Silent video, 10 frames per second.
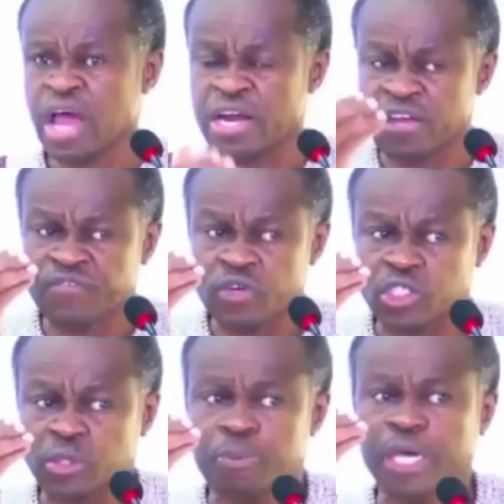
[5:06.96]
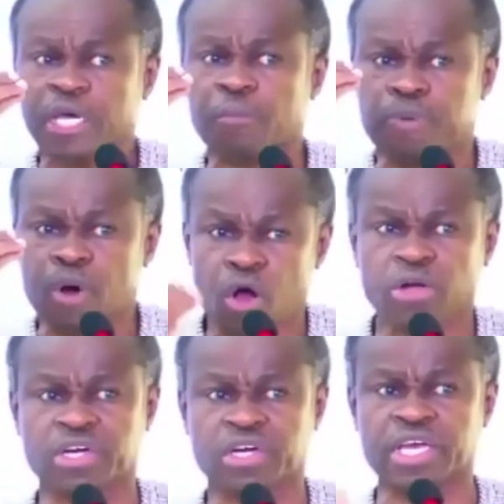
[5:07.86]
and firmly and
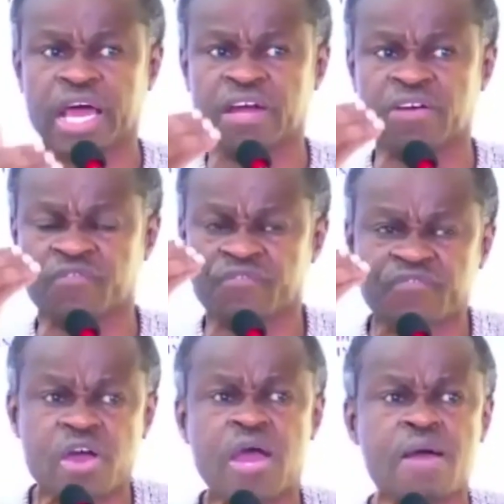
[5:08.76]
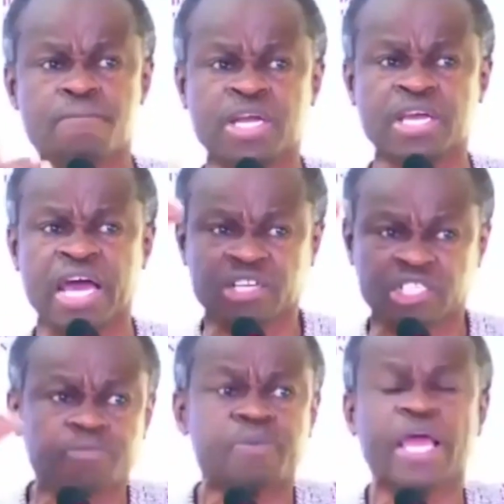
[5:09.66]
respectfully, they are
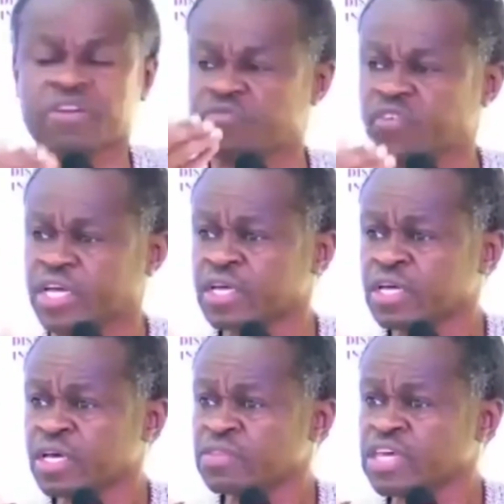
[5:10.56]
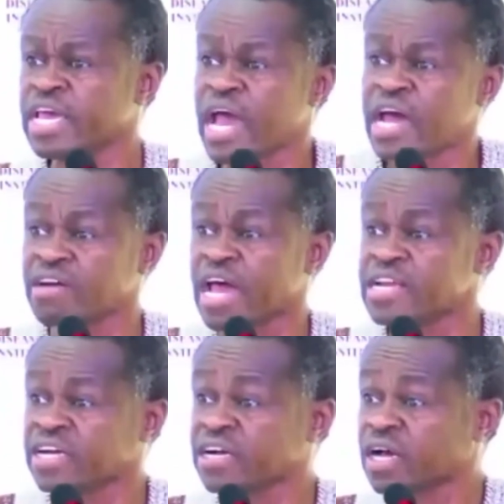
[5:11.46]
running countries, they want to
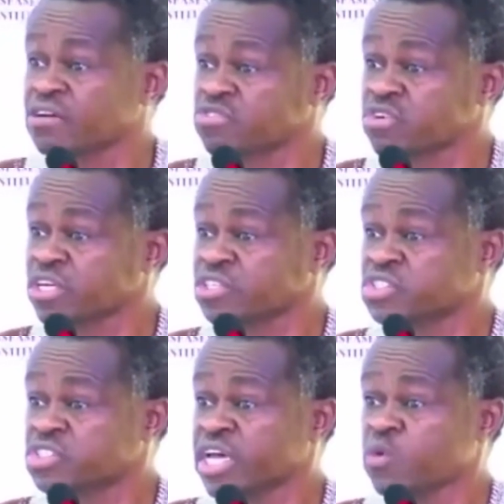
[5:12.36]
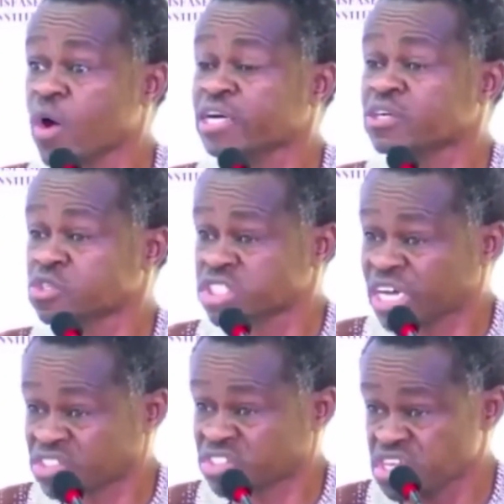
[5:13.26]
succeed. And they want to
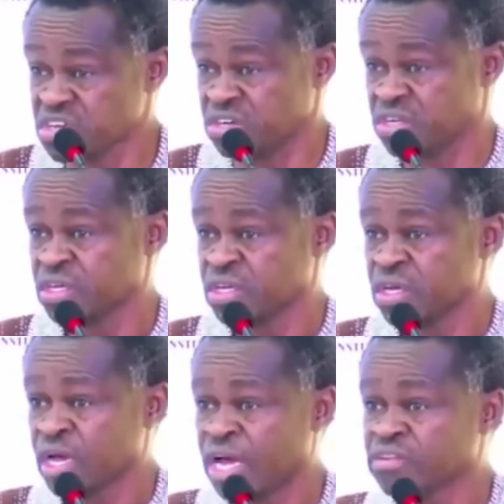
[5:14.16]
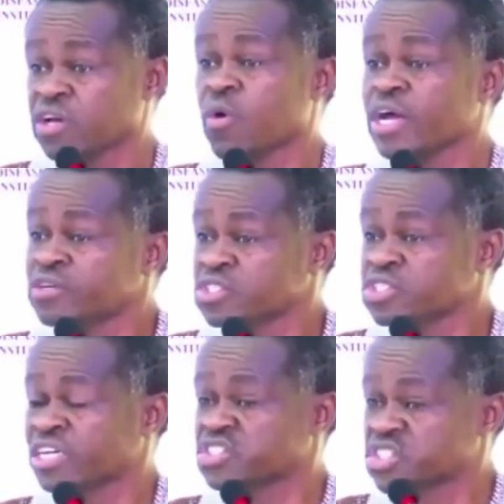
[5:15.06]
succeed by doing positive
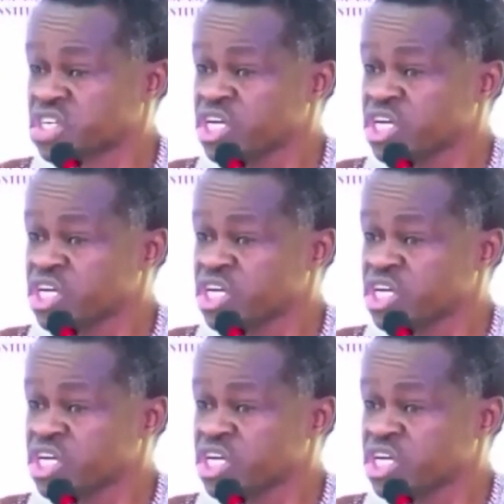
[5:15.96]
things.